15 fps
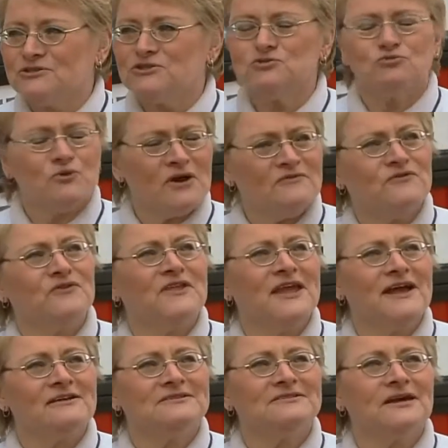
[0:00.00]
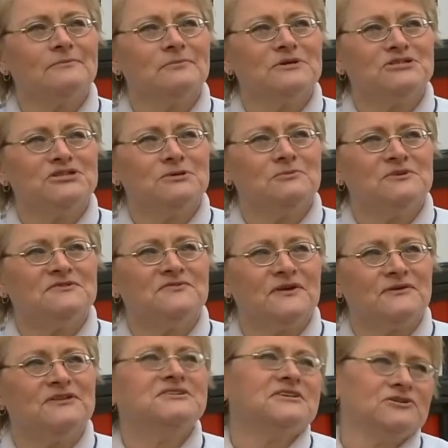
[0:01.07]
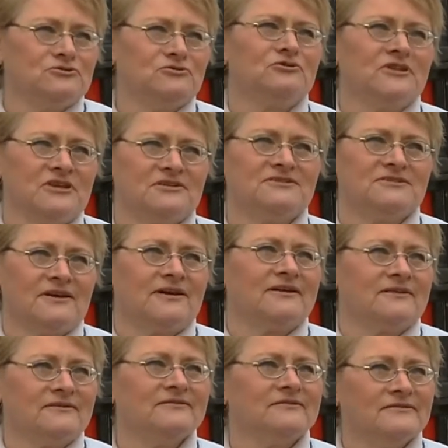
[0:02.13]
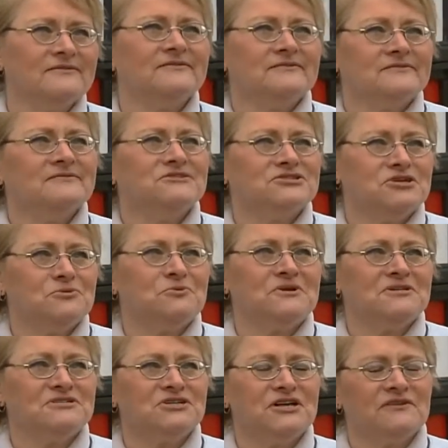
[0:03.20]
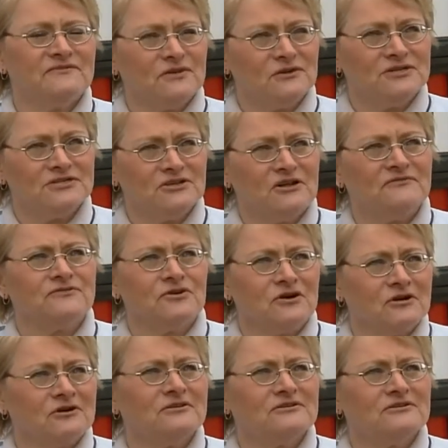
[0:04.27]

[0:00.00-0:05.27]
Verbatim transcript: was rough on the outside, but she was very tender on the inside. She was she had a very soft heart.